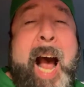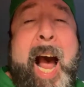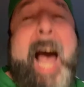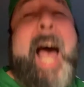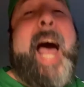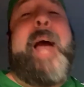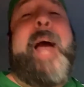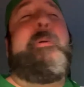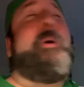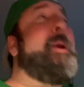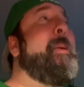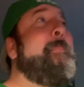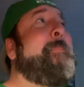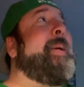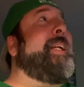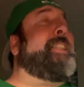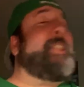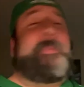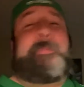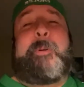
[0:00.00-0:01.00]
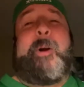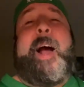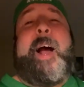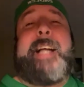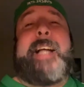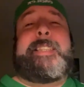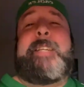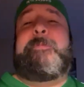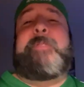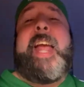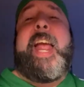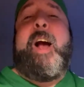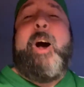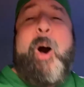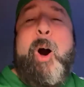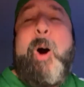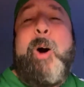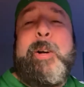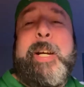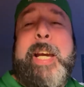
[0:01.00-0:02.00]
I wouldn't be surprised if they
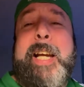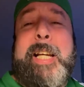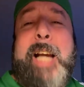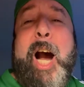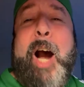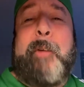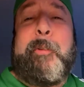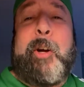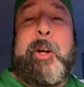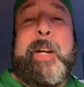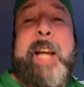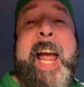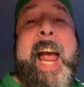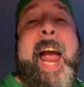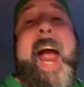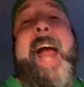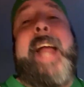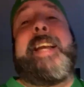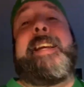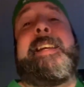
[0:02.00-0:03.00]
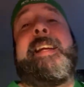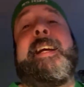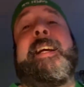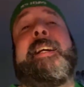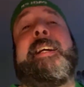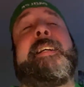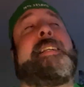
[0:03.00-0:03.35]
all get covered and